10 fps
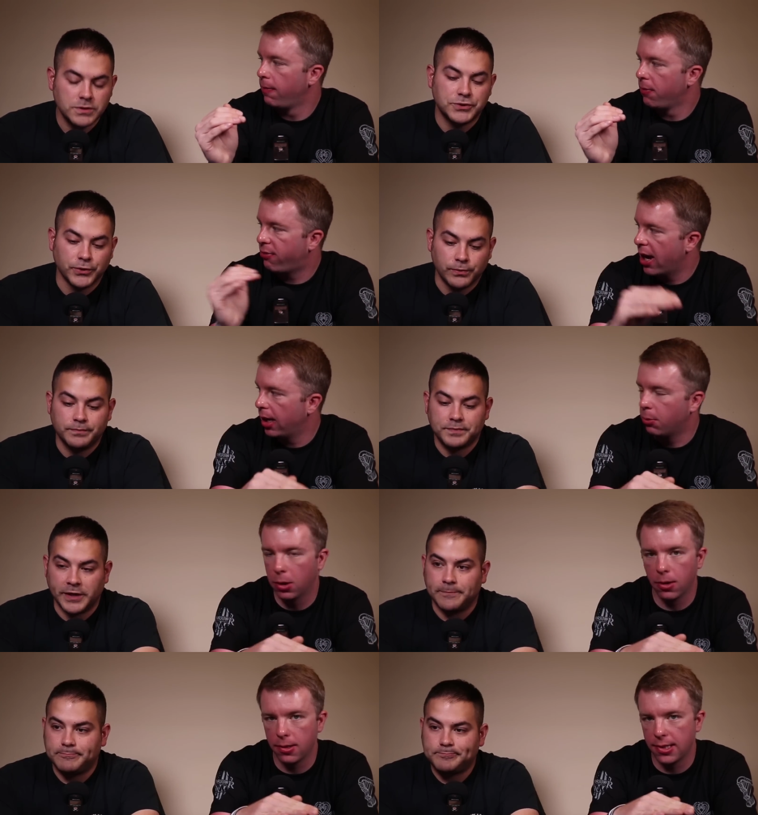Speaker 1: True. Fighting
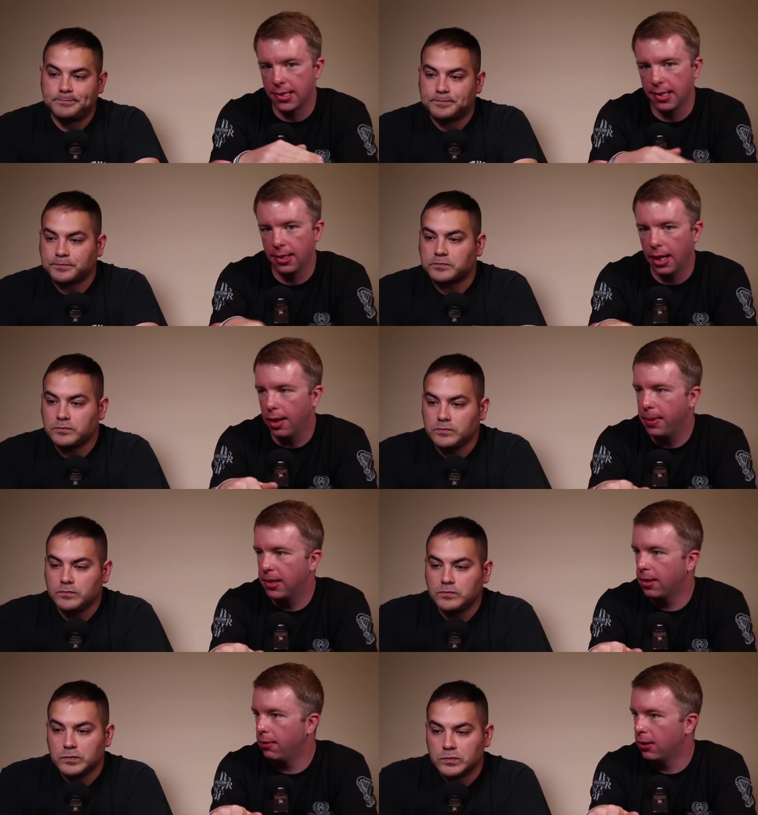words yep. is an
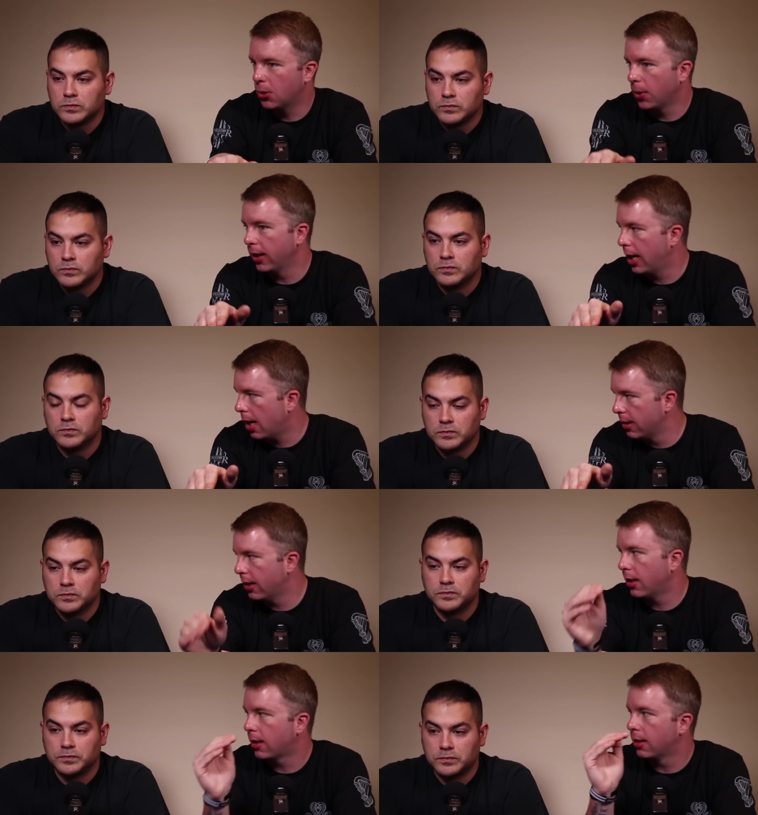element of disorderly
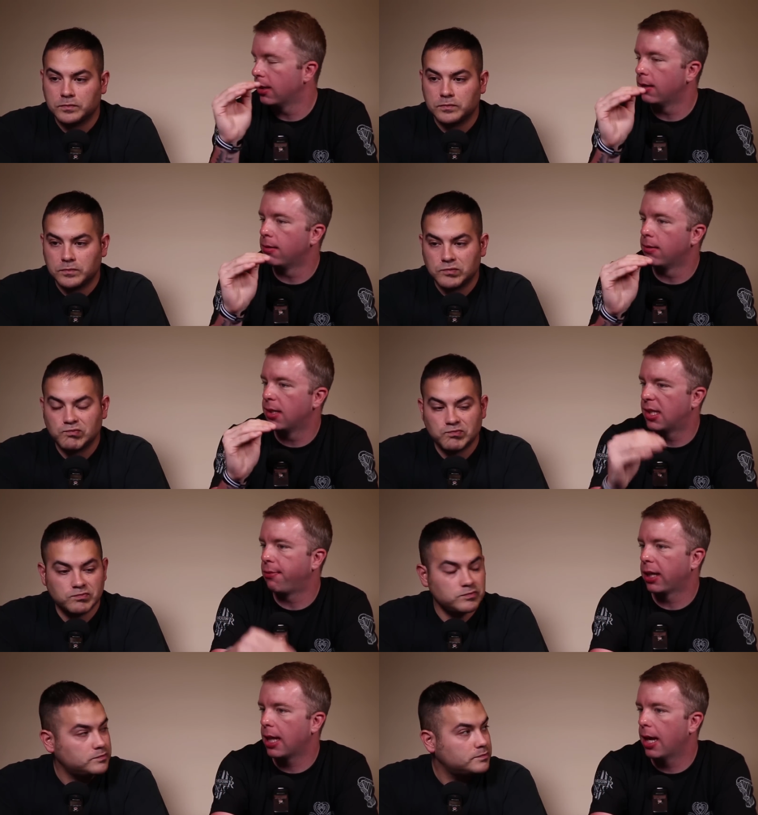conduct and
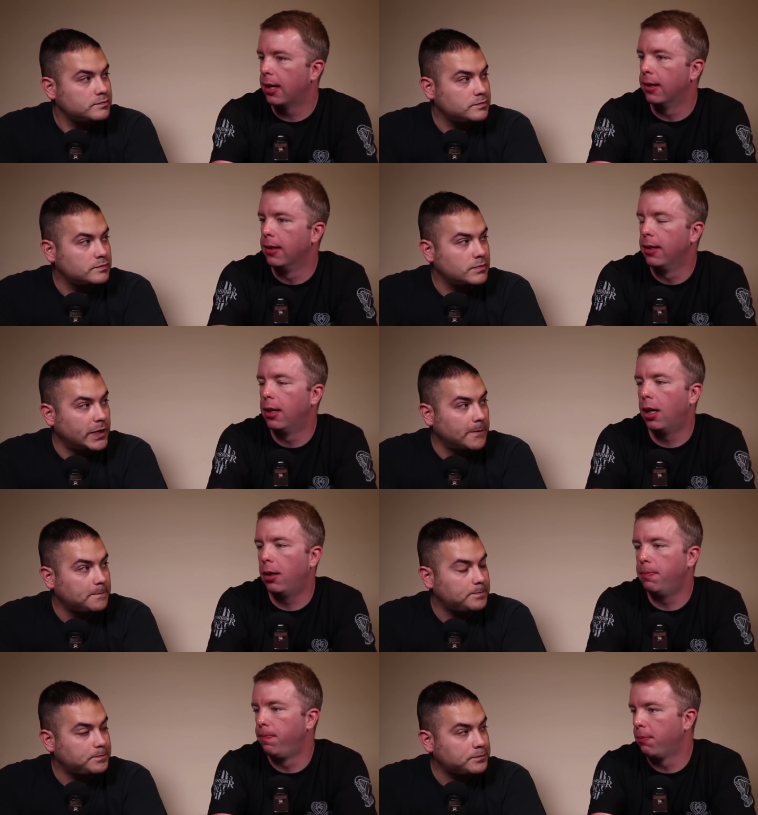stuff like that. Yep.
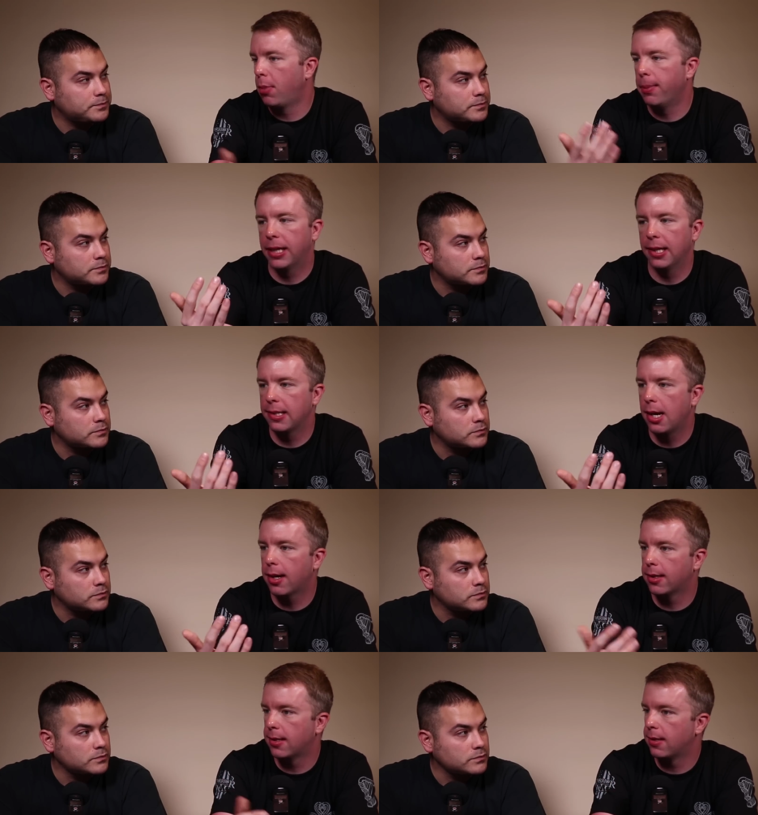Um, public
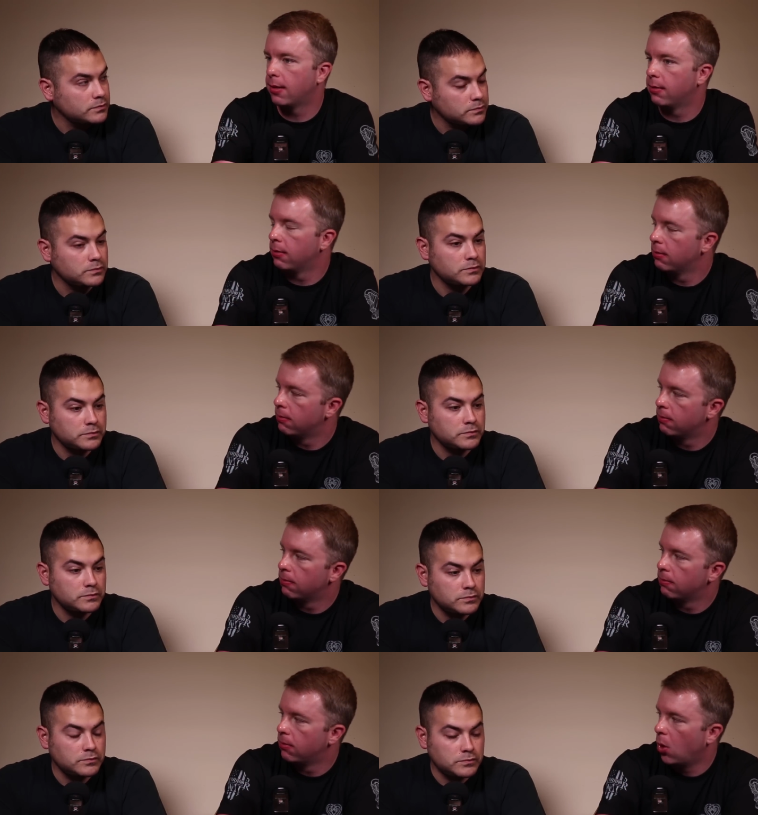intox
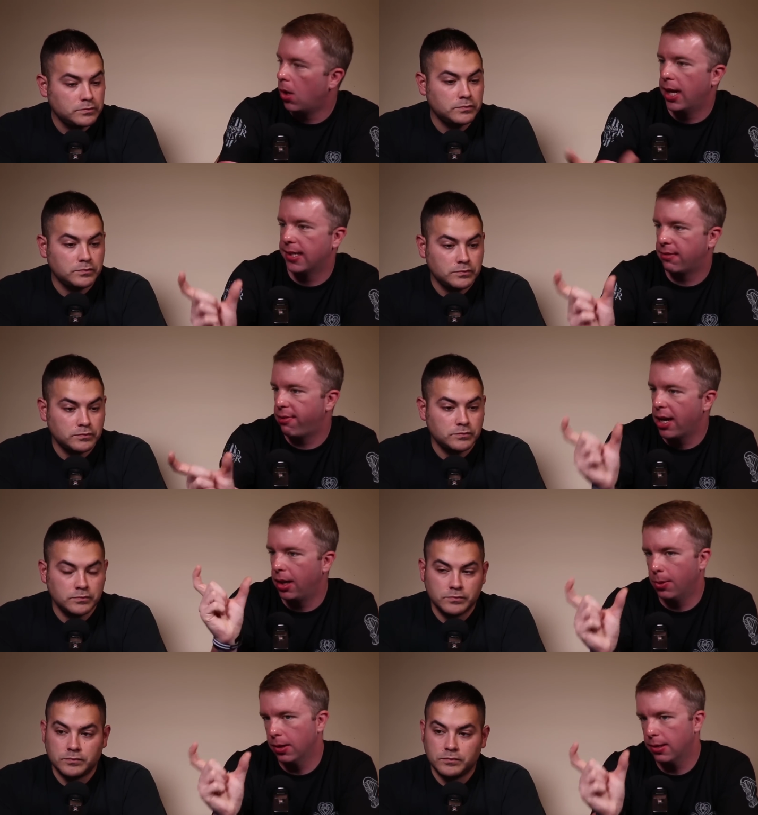all has
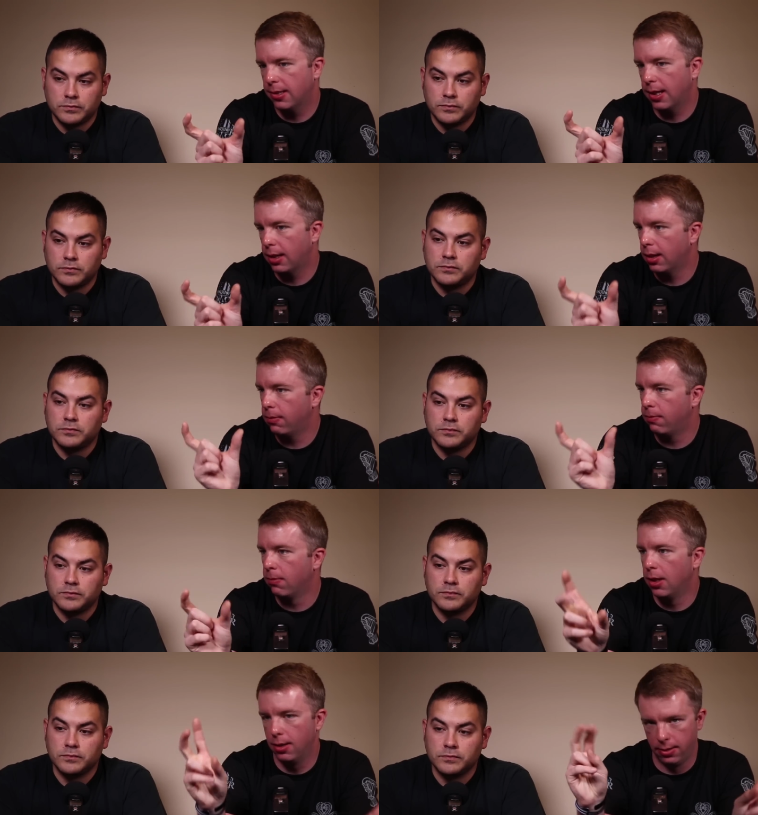fighting words like the
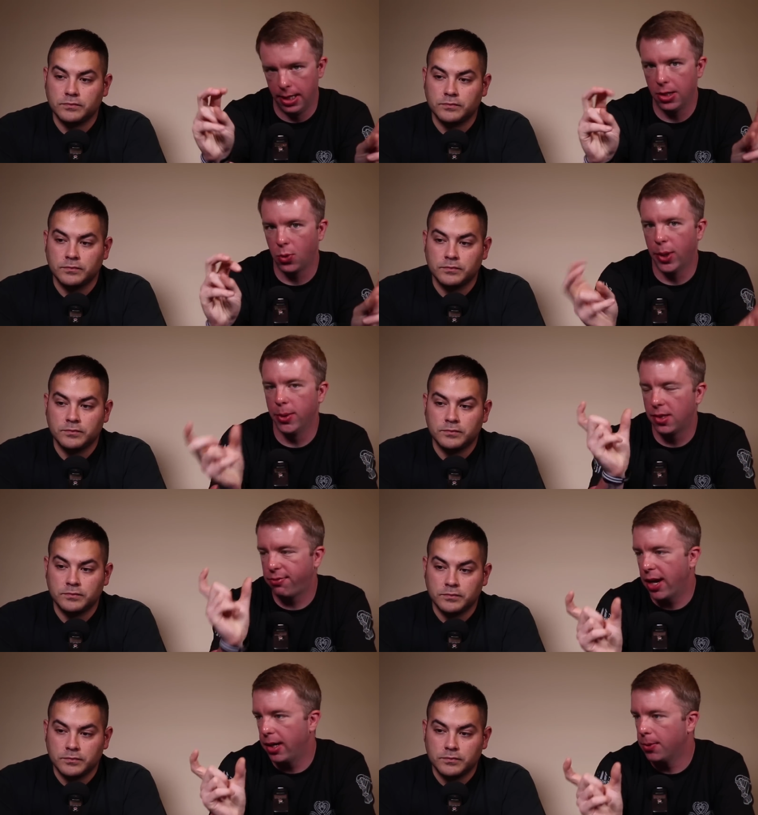in quotes
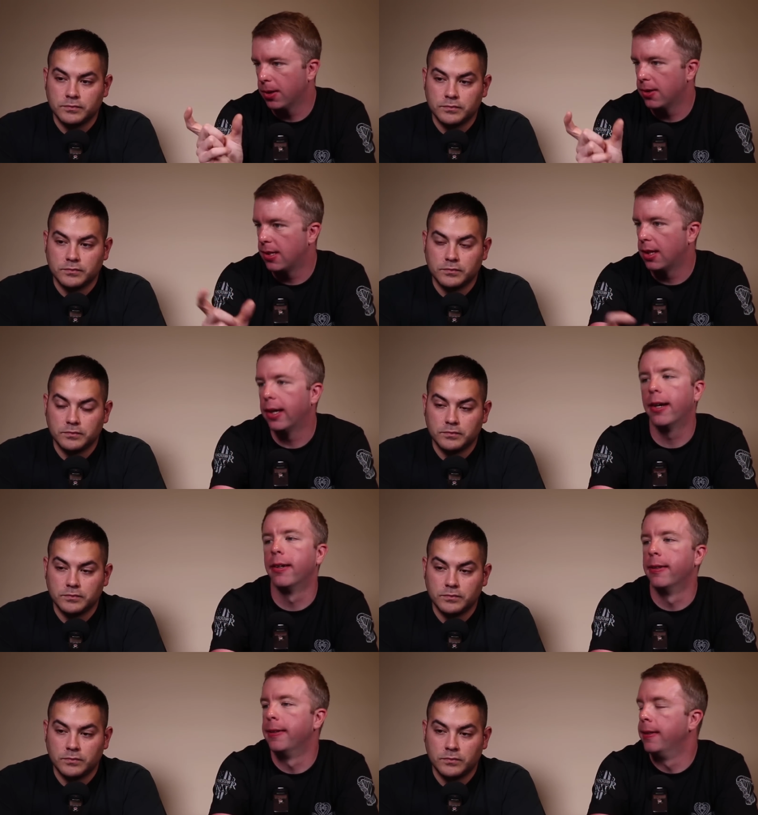fighting words in there.
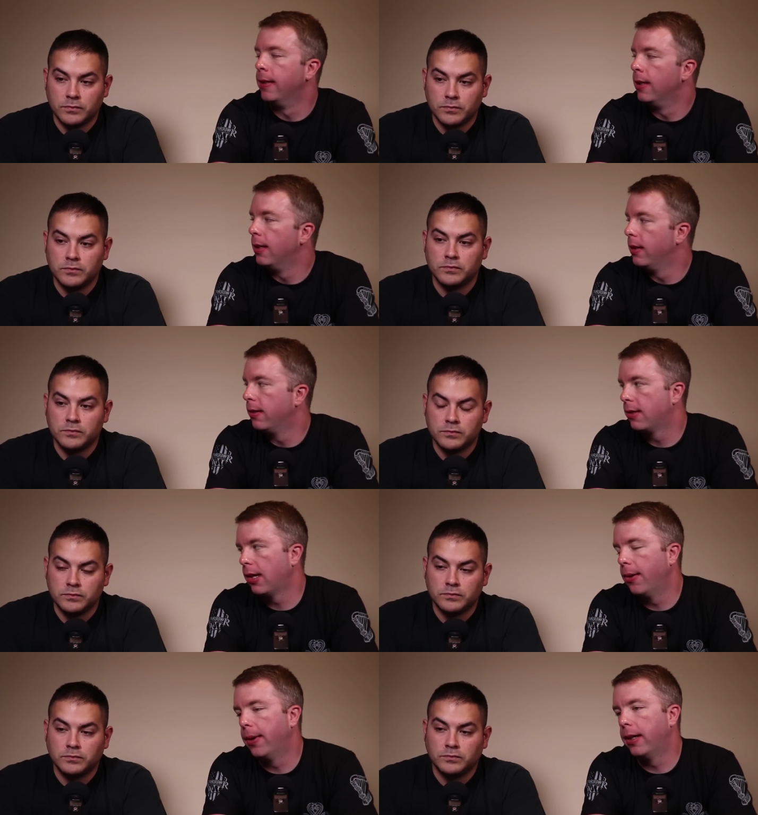
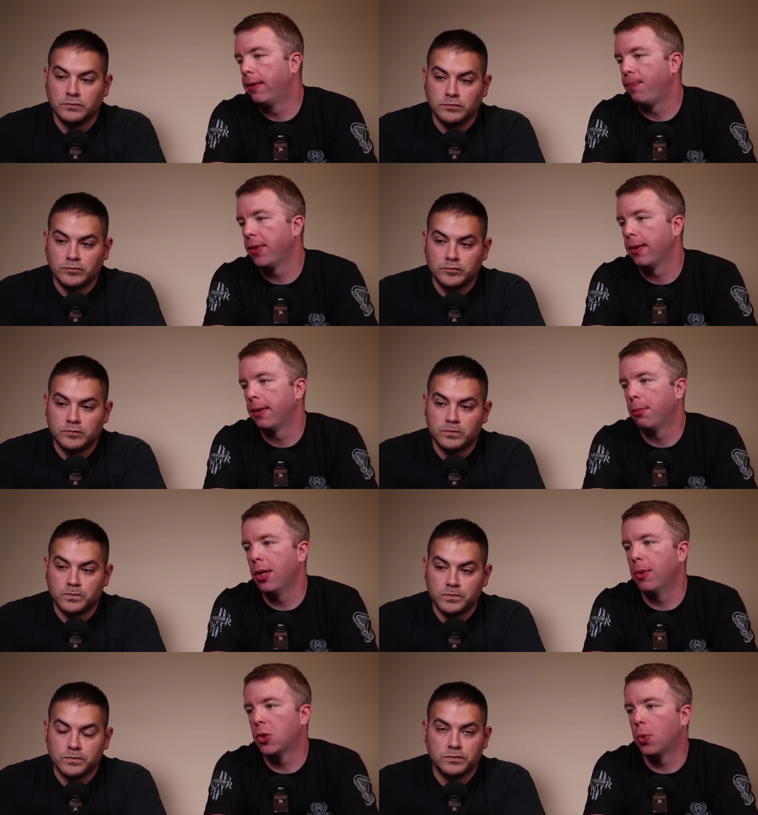So uh,
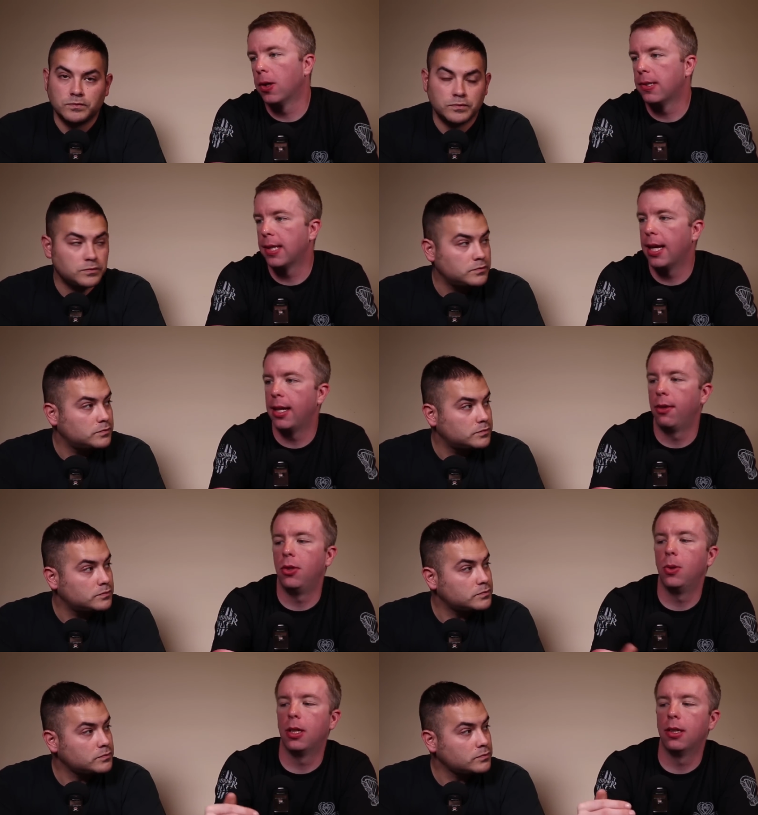pretty much words that
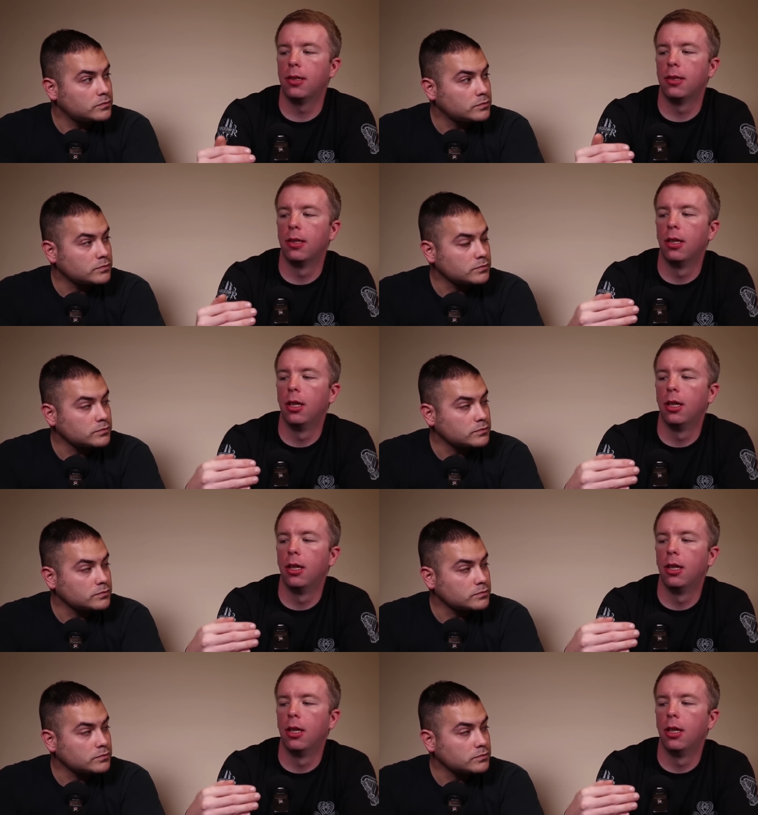if you can,